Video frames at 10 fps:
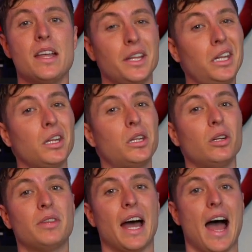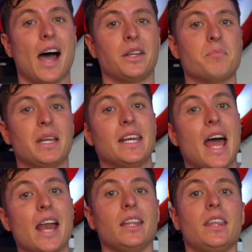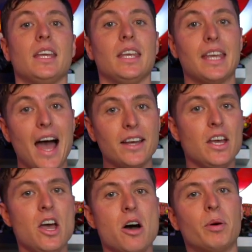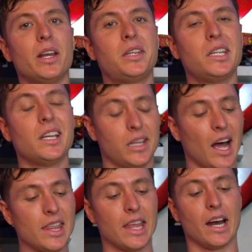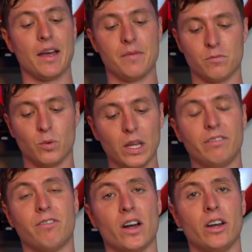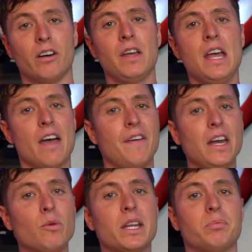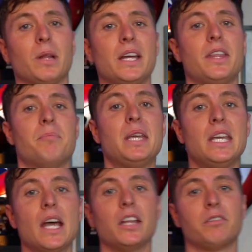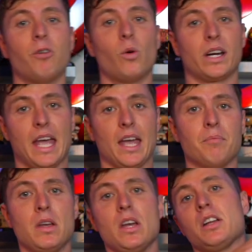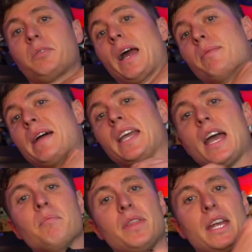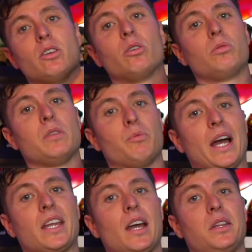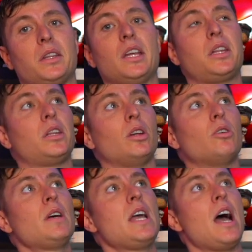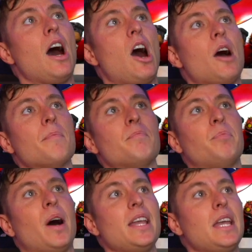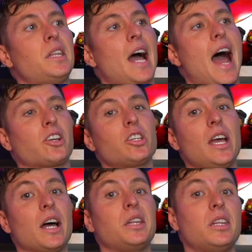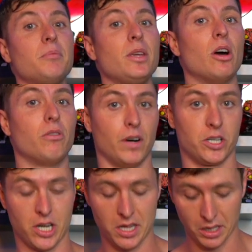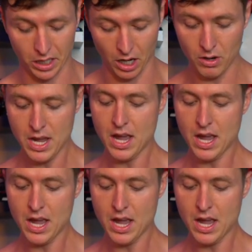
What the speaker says: This is a suit that hasn't been in anything yet, but it's a design that I am really fond of. If anyone has played the PS4 game, Spider-Man game, then you'll recognize this suit. But it's actually a symbiote version. So